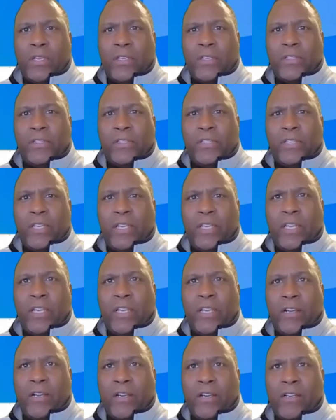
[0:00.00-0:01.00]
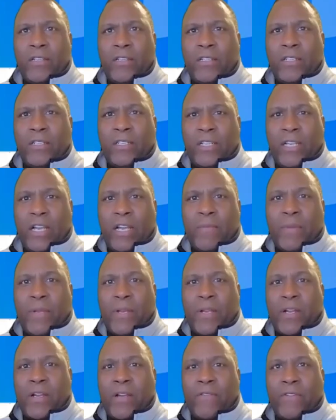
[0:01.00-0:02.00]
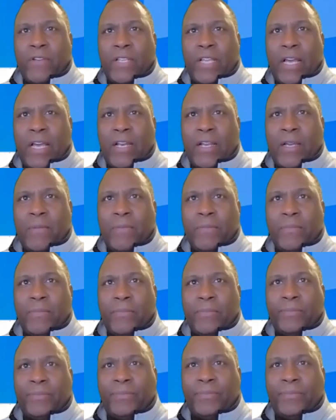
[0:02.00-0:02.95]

And you see here, and yeah, I'm going to cover that up